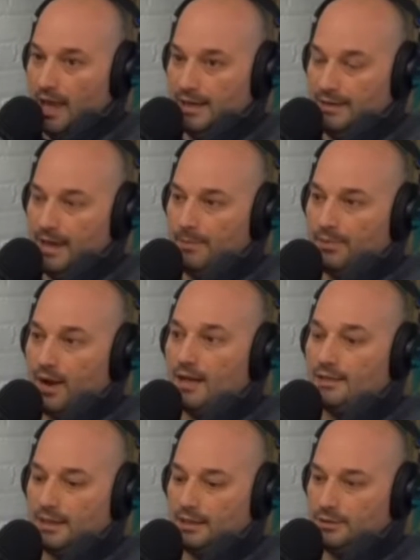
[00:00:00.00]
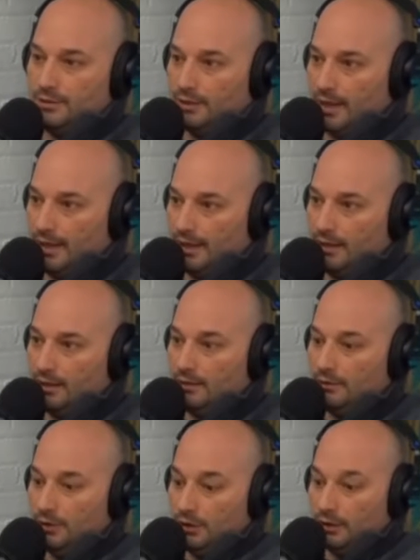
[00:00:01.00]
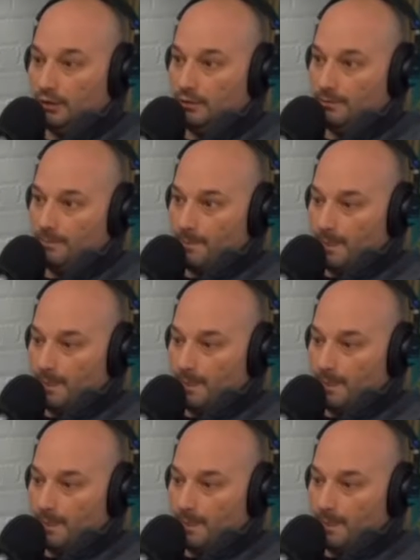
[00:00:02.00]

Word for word: And in that process, you're like, look,